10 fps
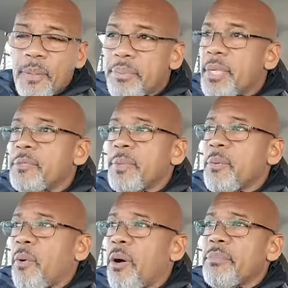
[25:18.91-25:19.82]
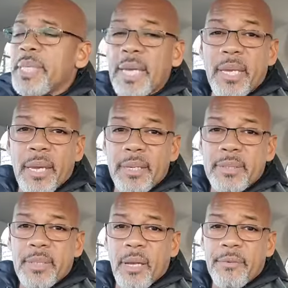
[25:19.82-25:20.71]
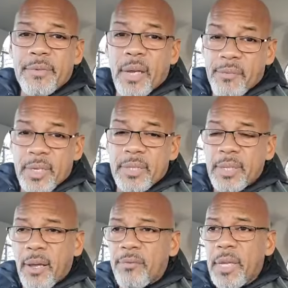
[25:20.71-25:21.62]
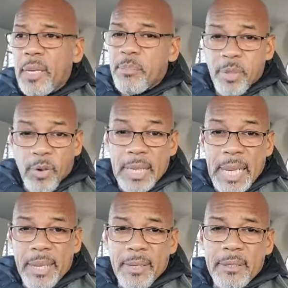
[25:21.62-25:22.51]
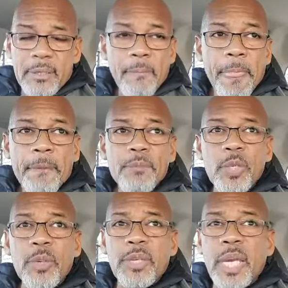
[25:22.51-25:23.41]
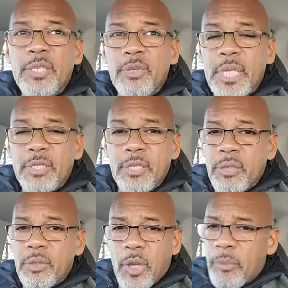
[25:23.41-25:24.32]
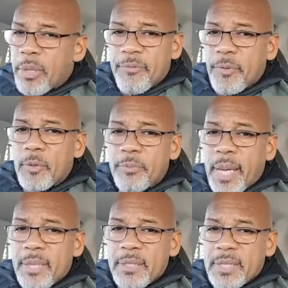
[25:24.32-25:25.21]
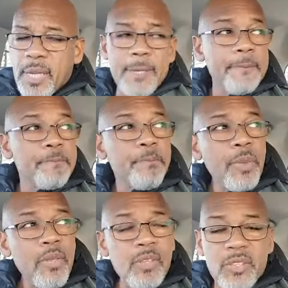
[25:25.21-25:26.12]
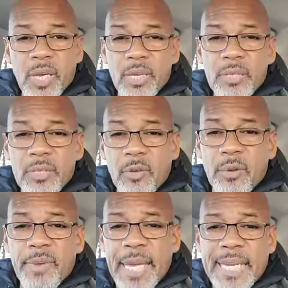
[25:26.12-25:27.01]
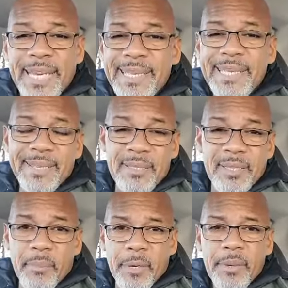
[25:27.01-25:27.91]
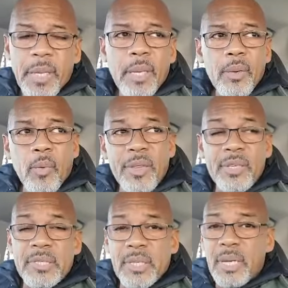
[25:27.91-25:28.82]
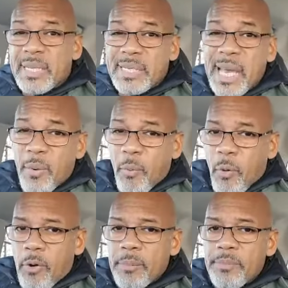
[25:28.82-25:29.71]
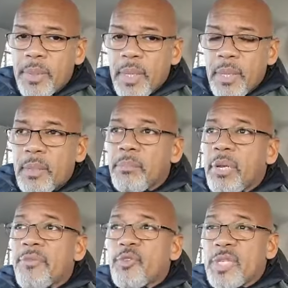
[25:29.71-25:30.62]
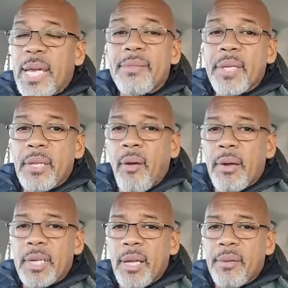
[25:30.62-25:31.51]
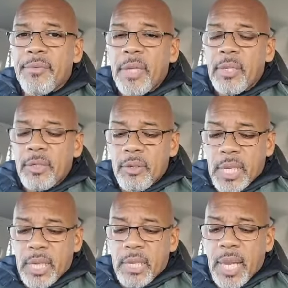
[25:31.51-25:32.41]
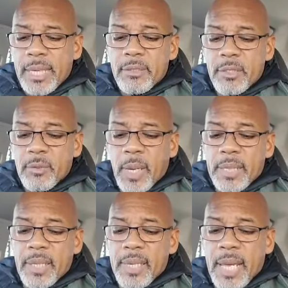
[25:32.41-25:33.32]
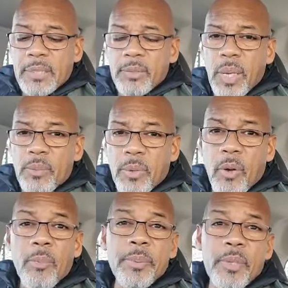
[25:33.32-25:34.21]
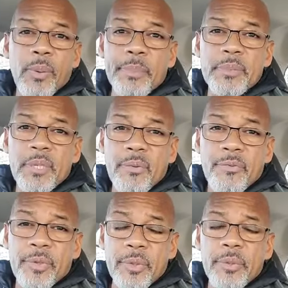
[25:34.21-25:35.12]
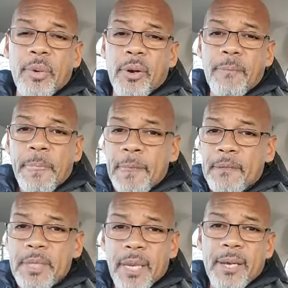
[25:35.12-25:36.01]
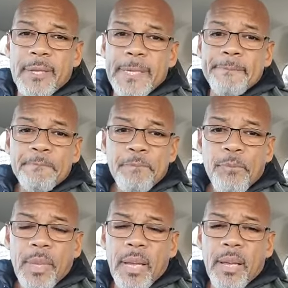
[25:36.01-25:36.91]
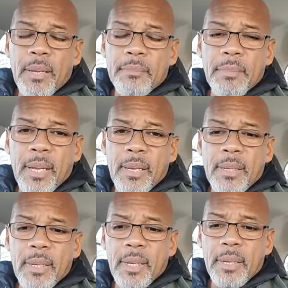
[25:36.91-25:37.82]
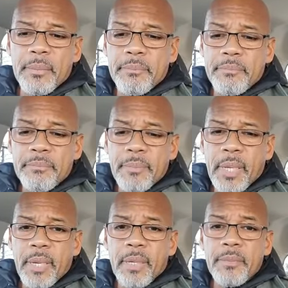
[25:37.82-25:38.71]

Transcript: Please be warm. Take care of yourself. Cover yourself. Put on layers. Do the things you need to do. Don't be fooled by the sun. The sun is sort of like Indian summer, where the sun is kind of warm. But if you stay out there long enough, you'll get a light sweat, and that sweat will open you up to the flu or to other um, uh, um, uh,